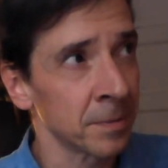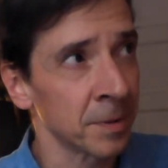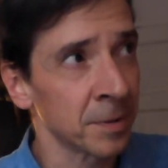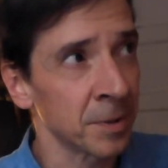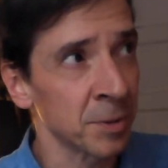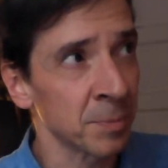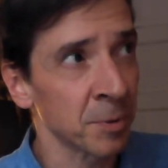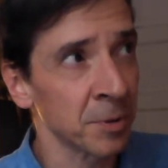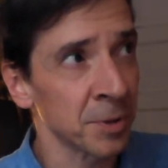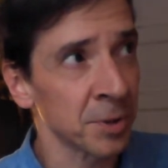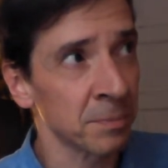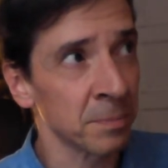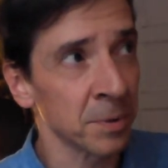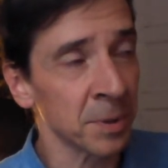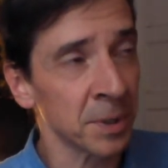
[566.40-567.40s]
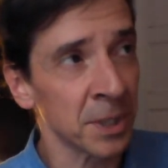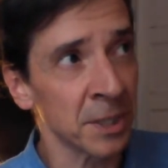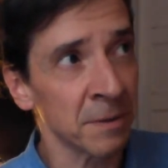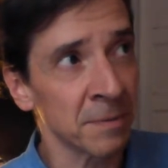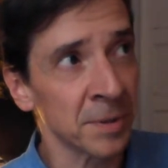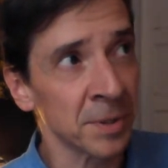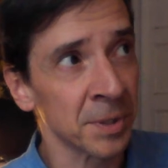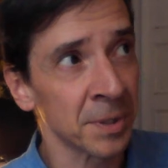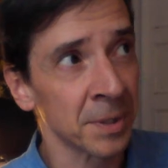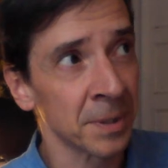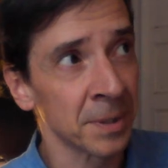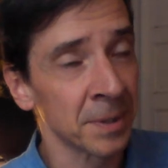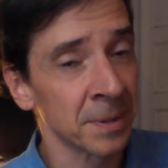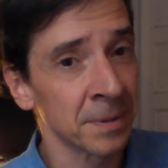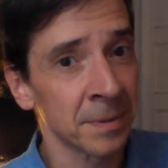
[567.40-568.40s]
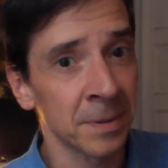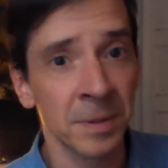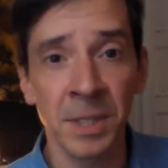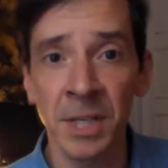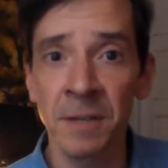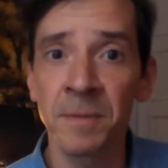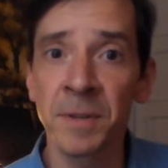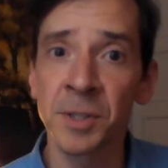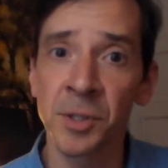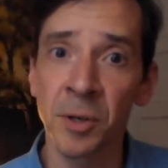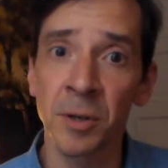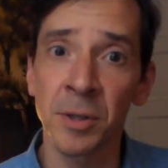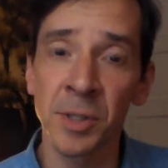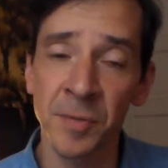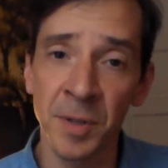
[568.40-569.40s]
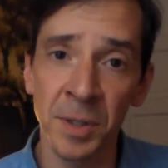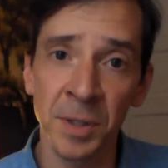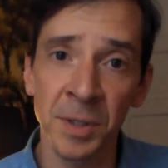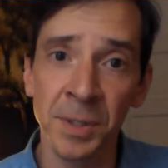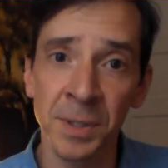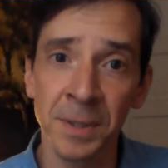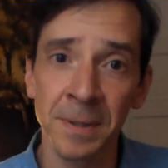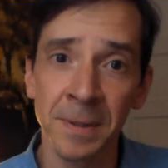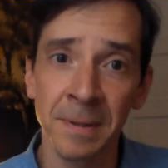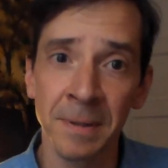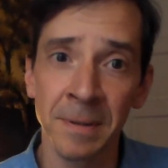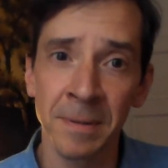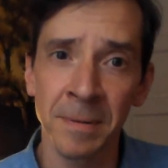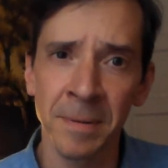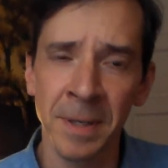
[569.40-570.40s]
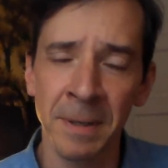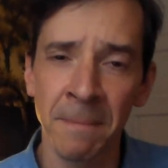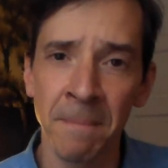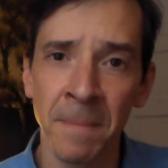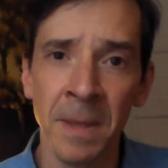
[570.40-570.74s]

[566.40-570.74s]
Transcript: that this person believes that the evening star is Venus. Right?